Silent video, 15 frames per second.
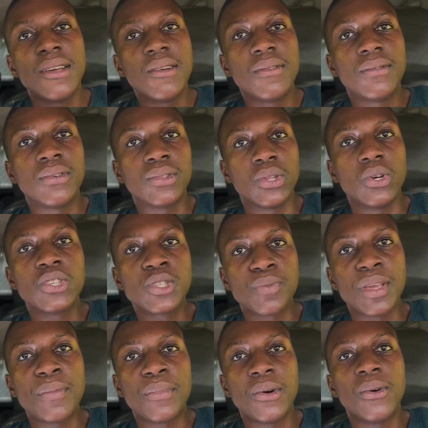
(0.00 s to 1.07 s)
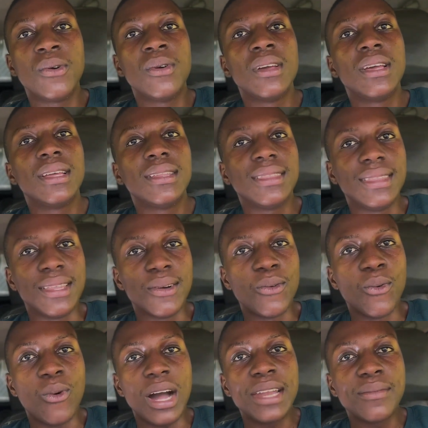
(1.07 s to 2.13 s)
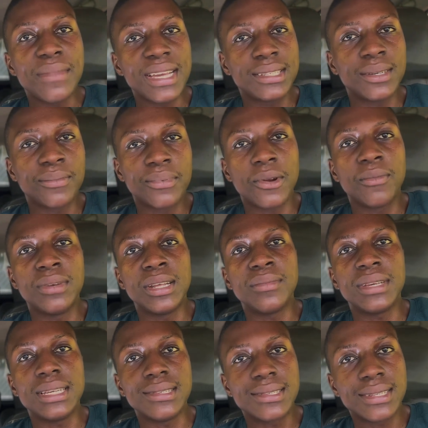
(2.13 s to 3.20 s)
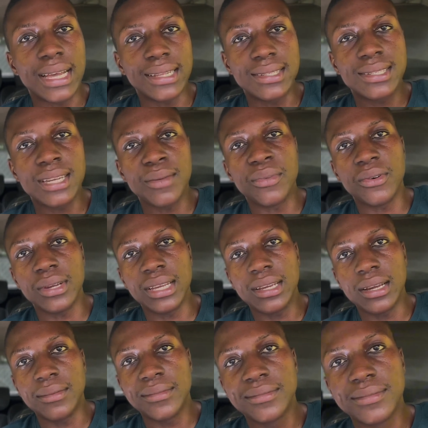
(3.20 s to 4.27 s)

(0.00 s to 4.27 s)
For those people, the one major problem is unstable income.